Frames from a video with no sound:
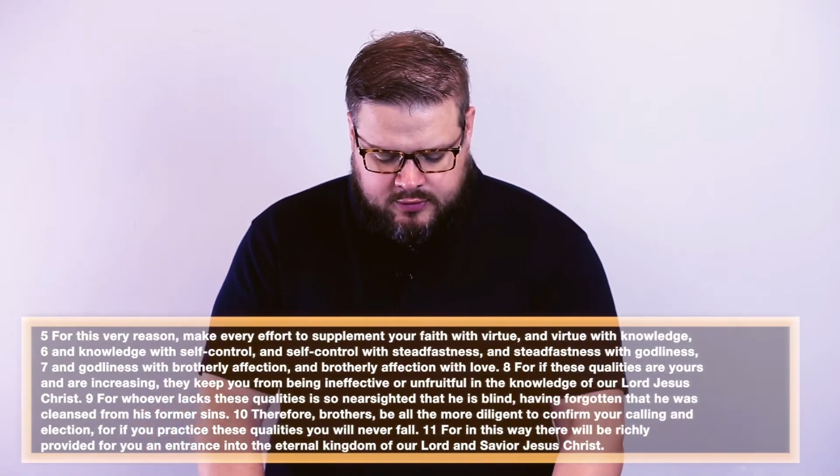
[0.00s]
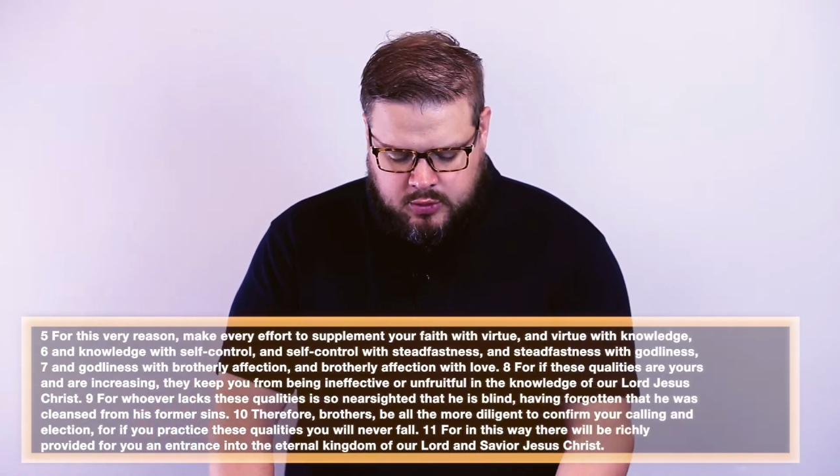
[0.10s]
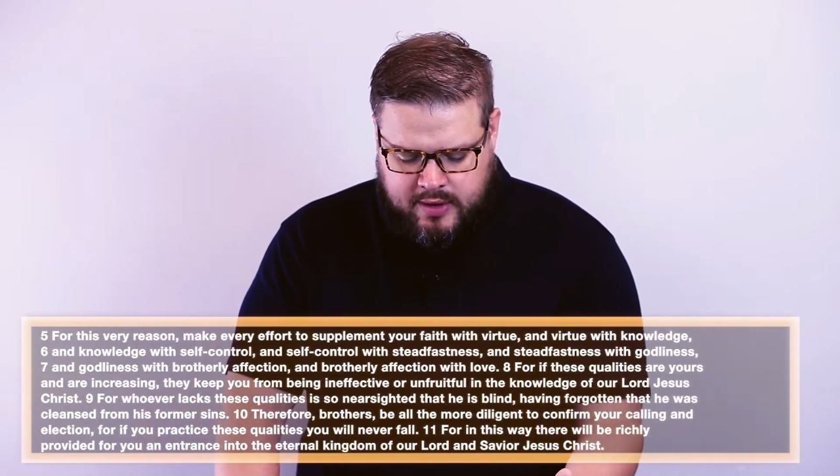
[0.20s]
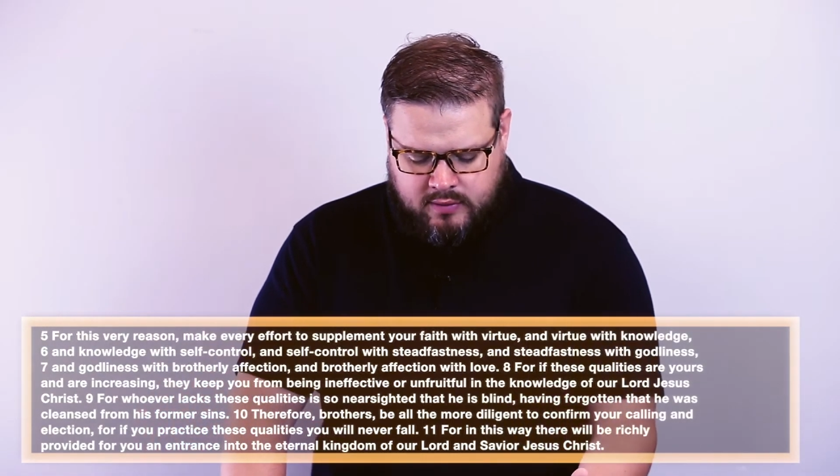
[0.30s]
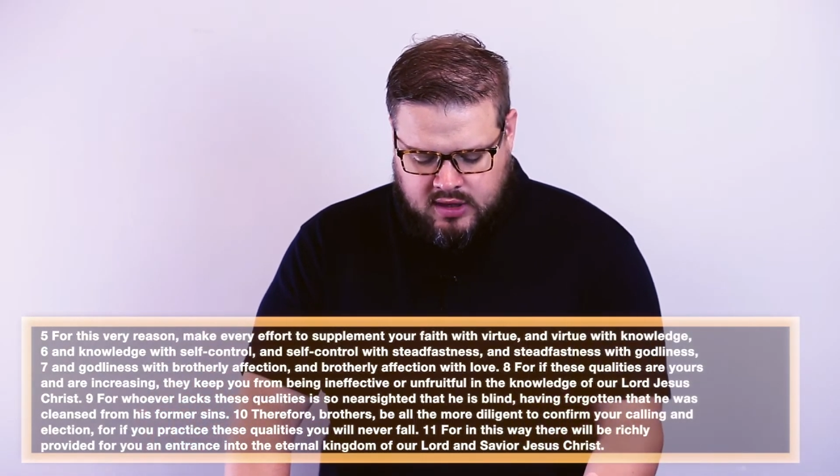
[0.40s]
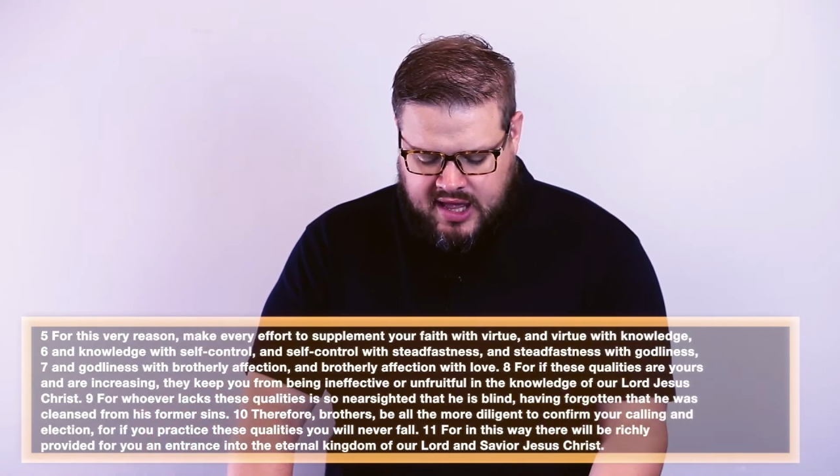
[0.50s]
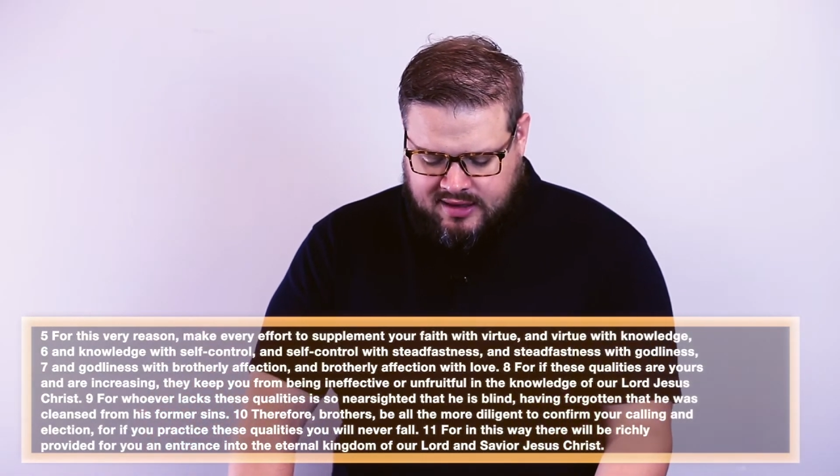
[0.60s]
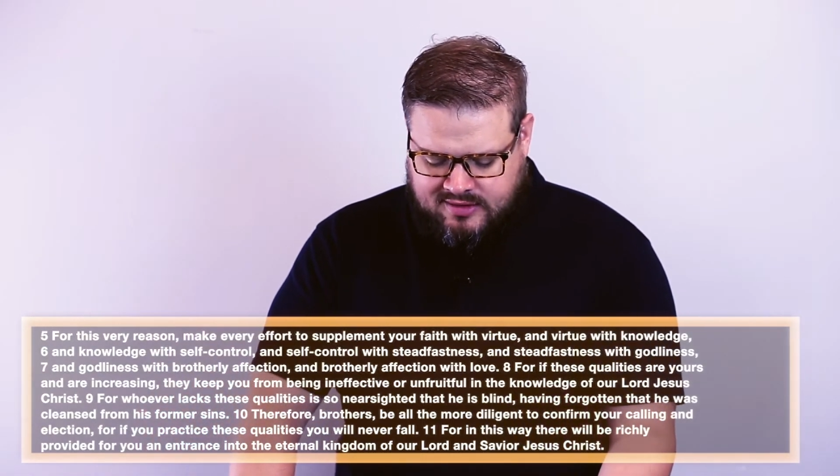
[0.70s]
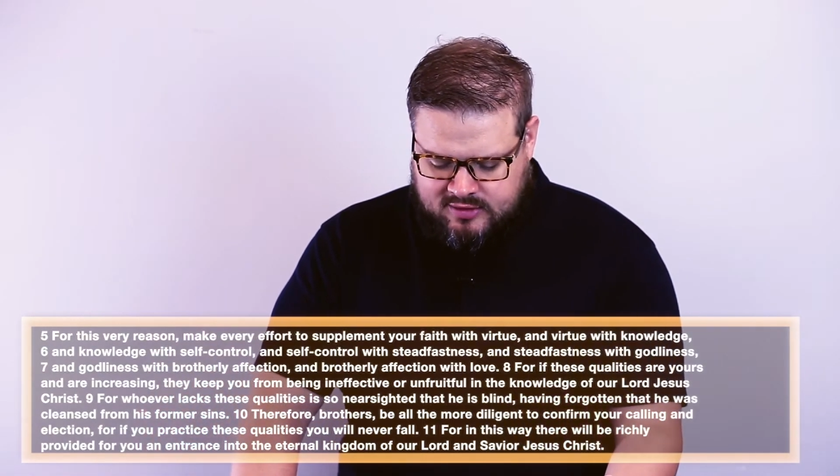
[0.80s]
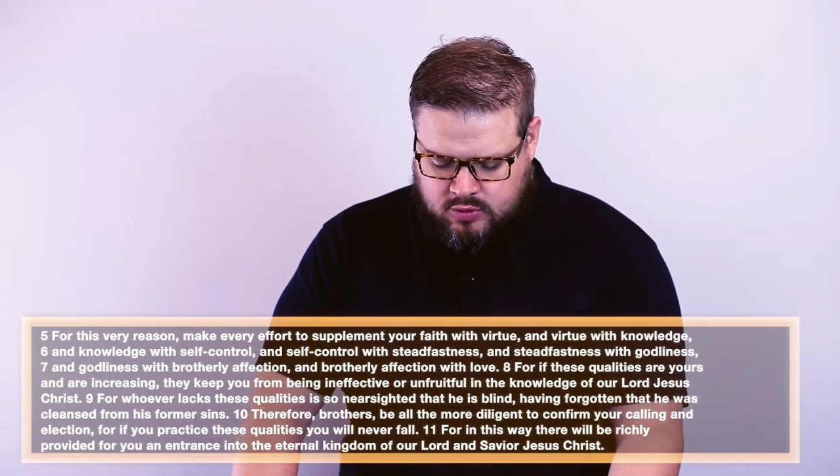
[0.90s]
For whoever
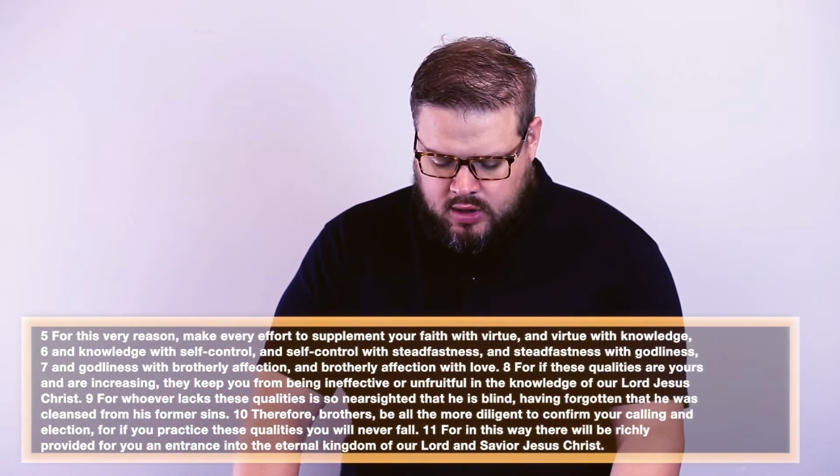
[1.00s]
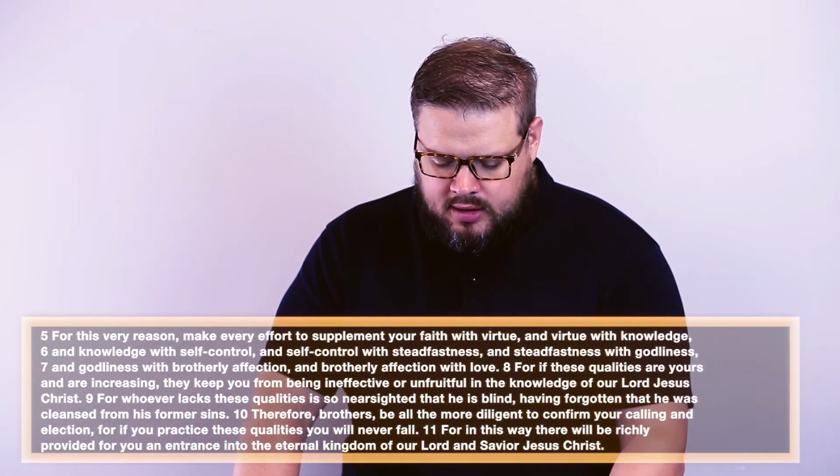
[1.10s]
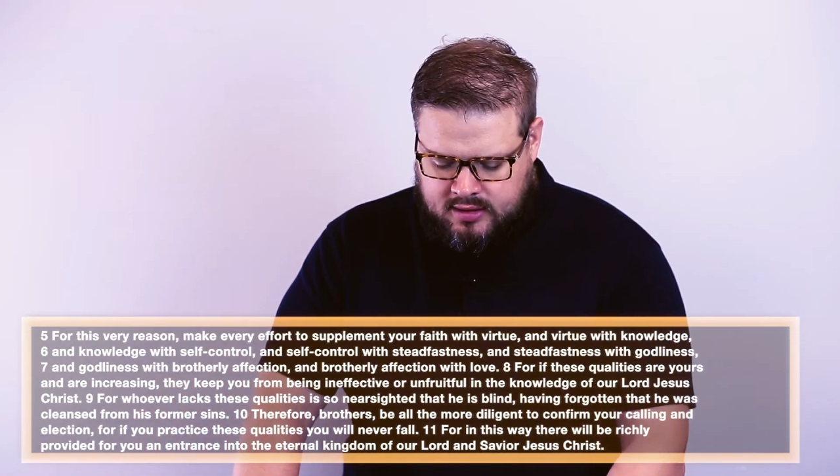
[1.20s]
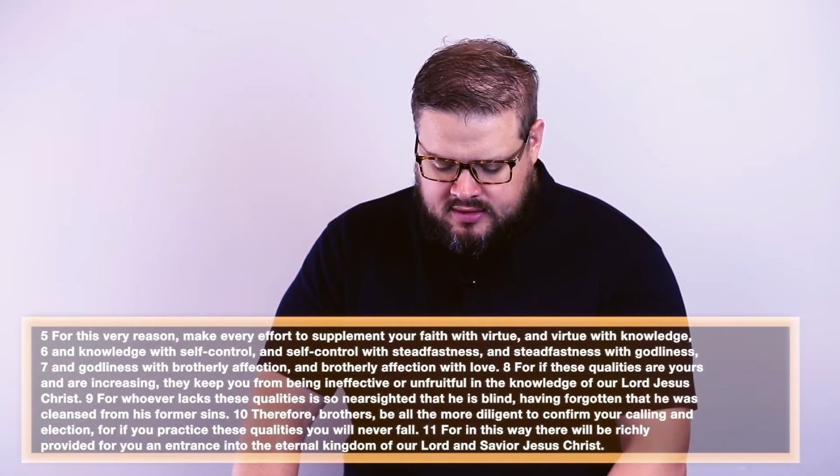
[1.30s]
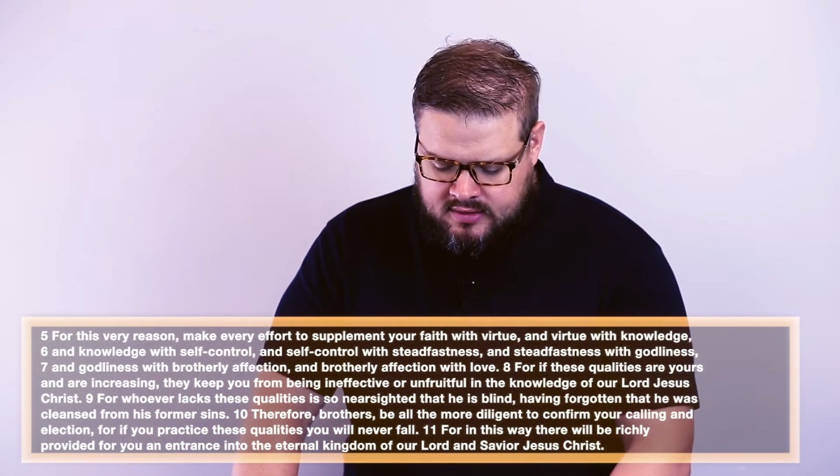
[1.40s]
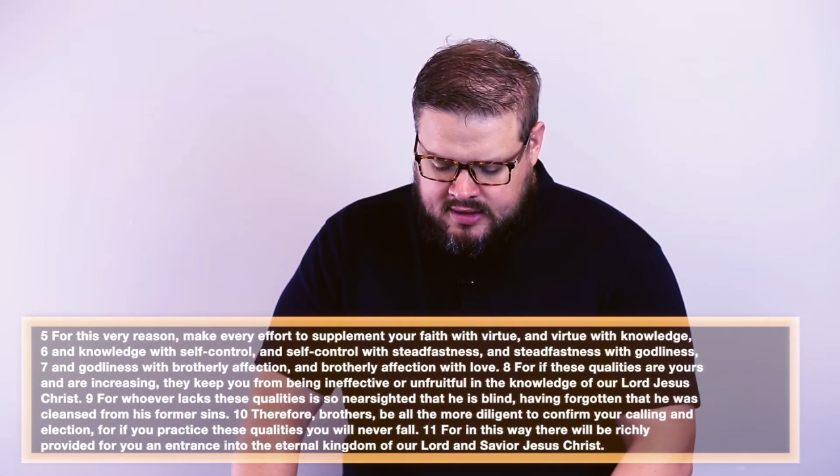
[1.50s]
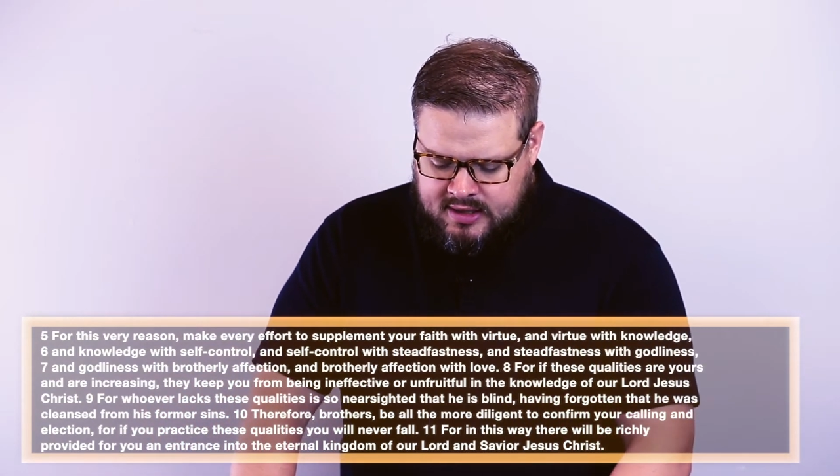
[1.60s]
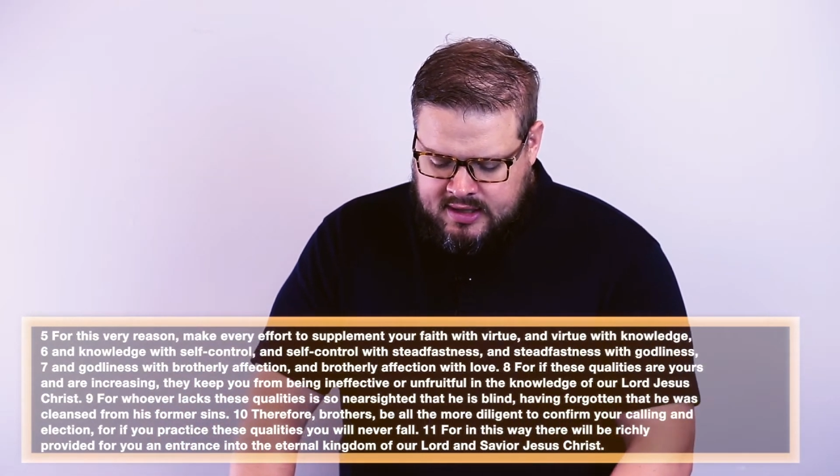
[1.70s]
lacks these qualities